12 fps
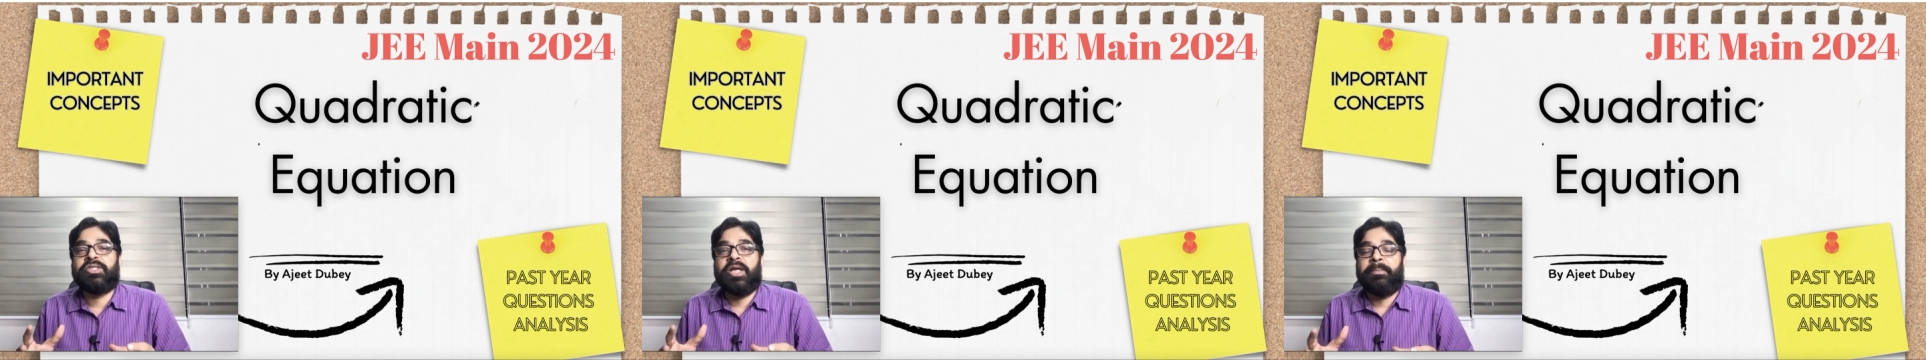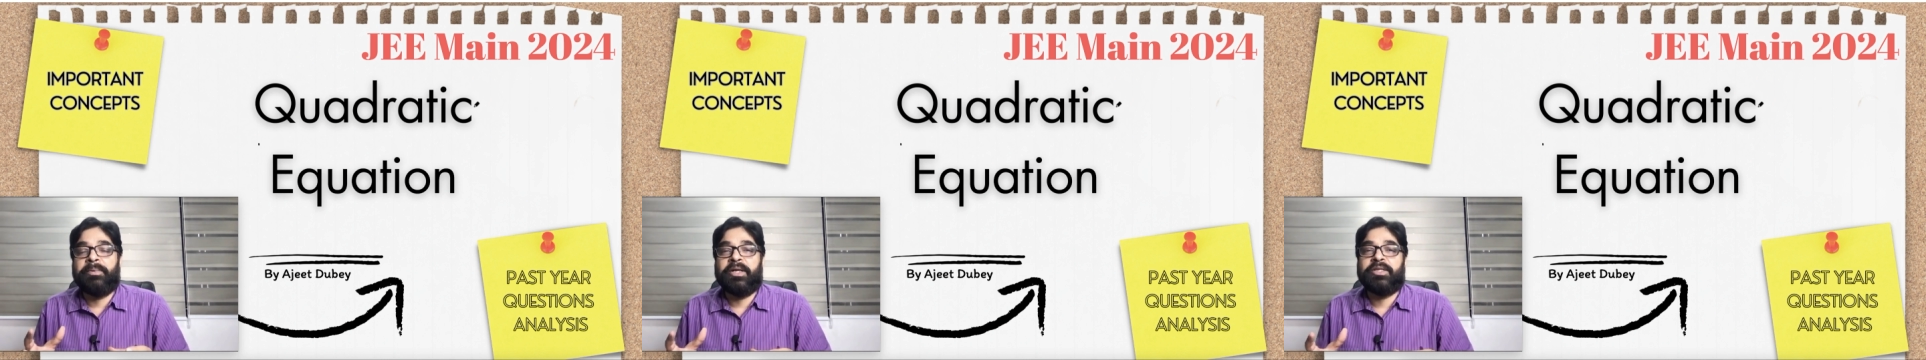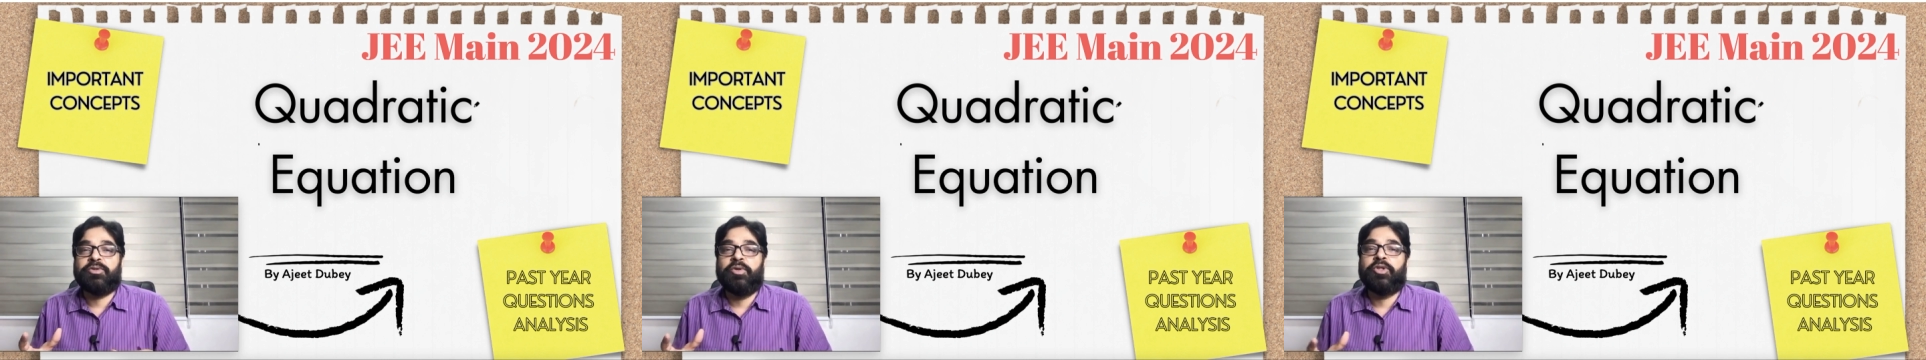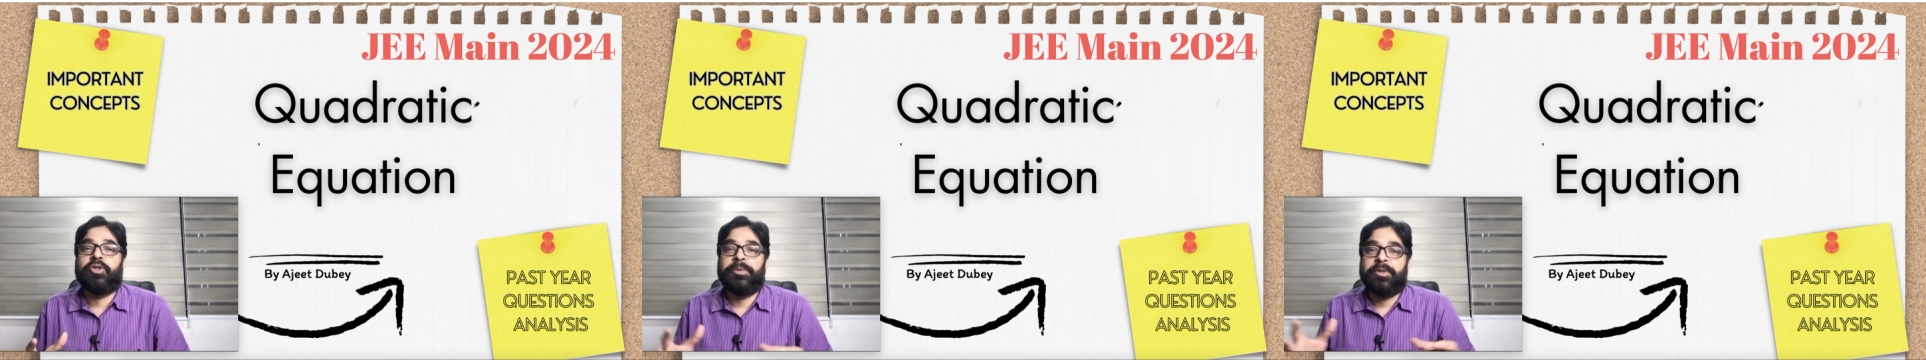chapter is
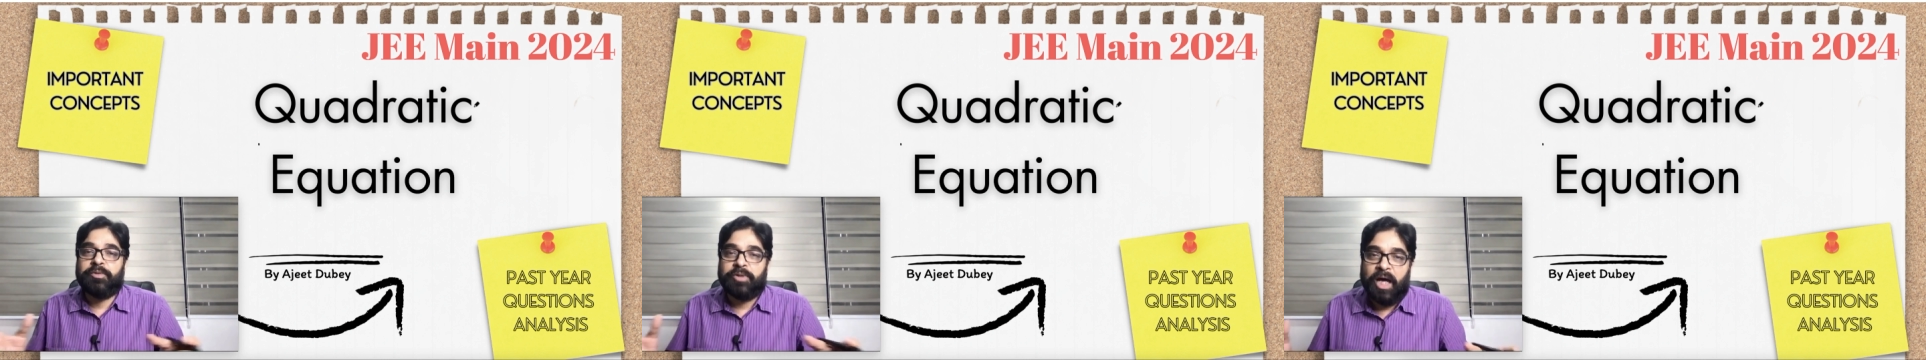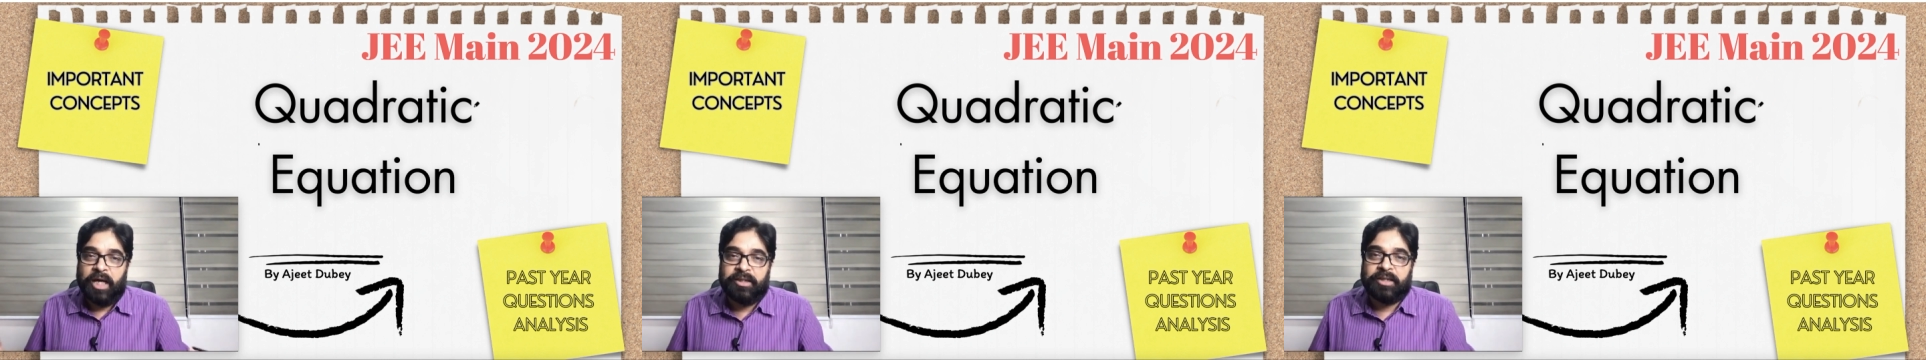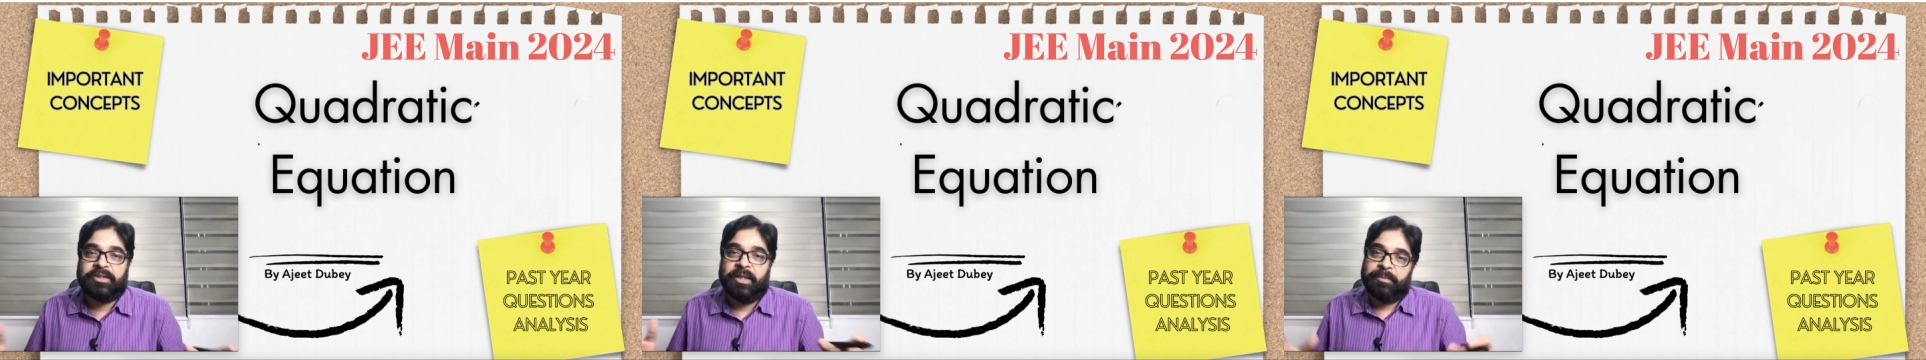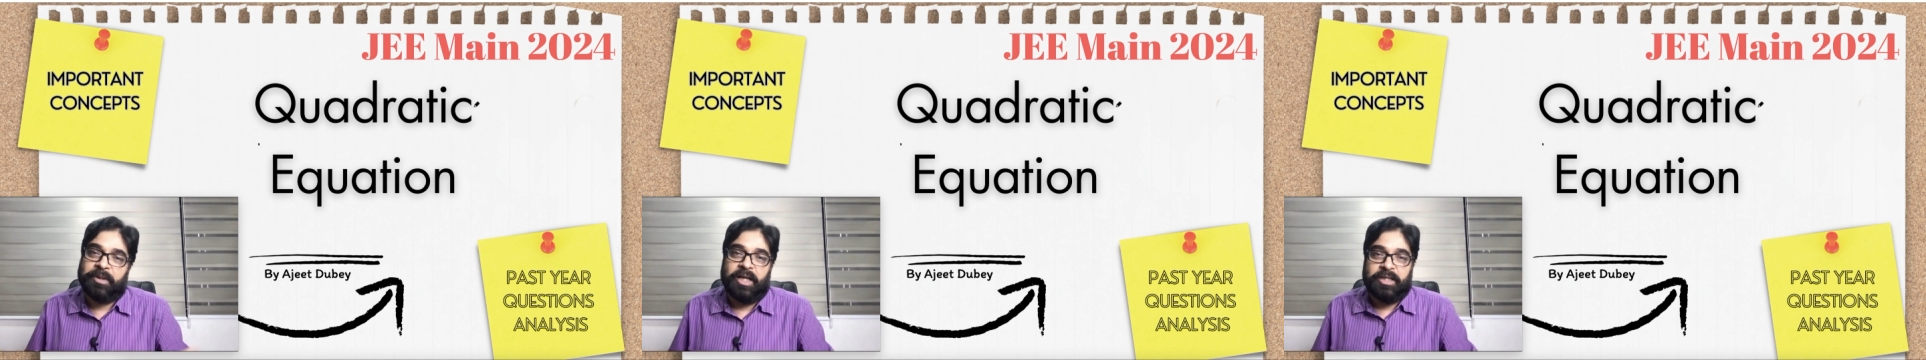going to use other
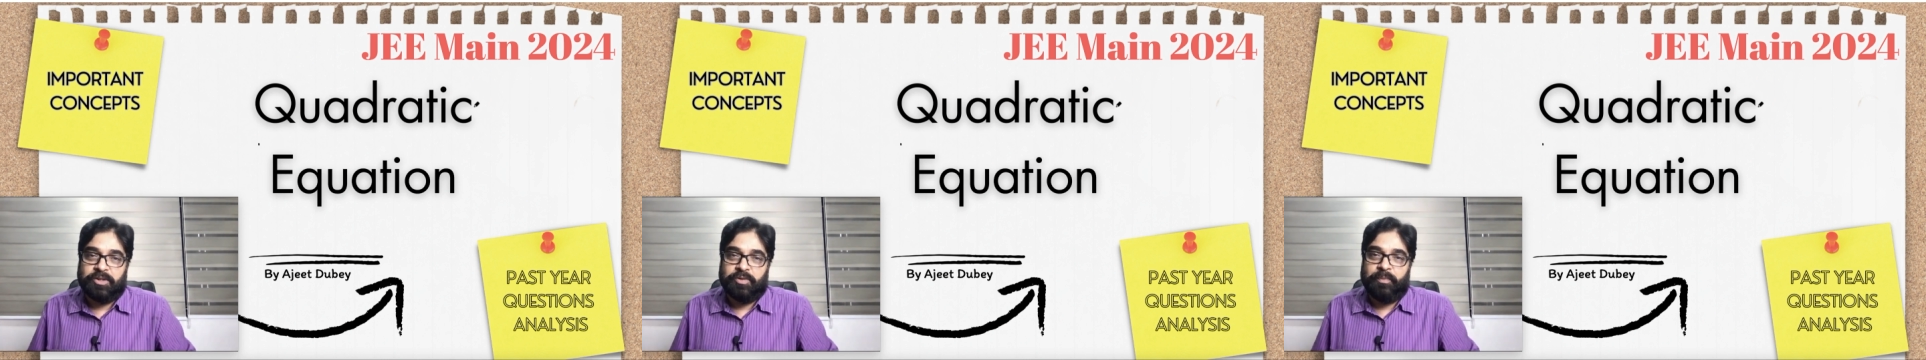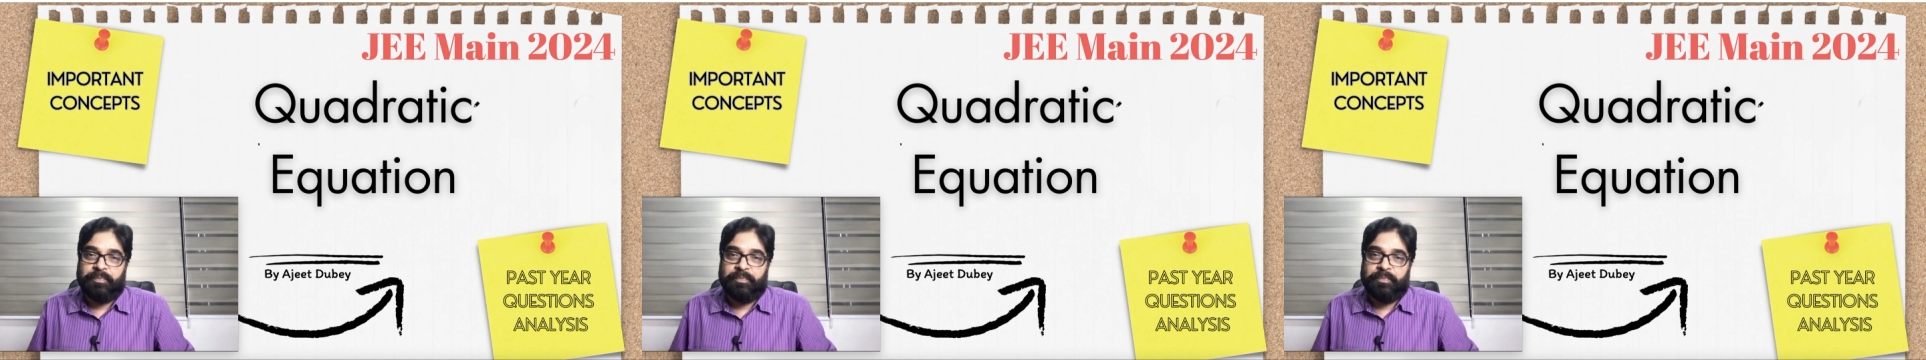chapter also.